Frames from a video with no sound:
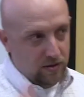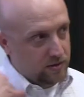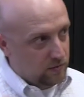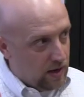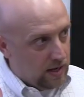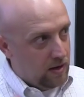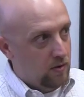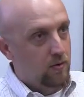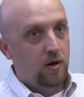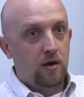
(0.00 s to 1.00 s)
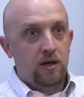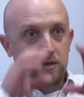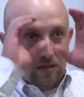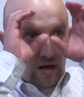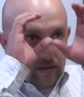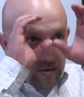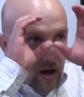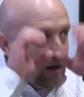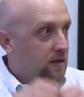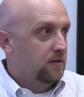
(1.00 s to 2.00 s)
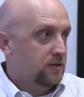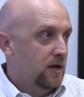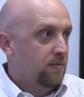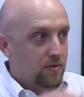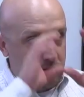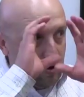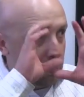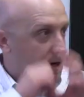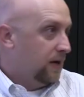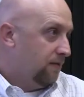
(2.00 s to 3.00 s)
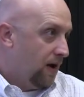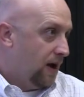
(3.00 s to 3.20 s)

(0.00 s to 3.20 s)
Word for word: It's on his radio he's got his binoculars up or his targeting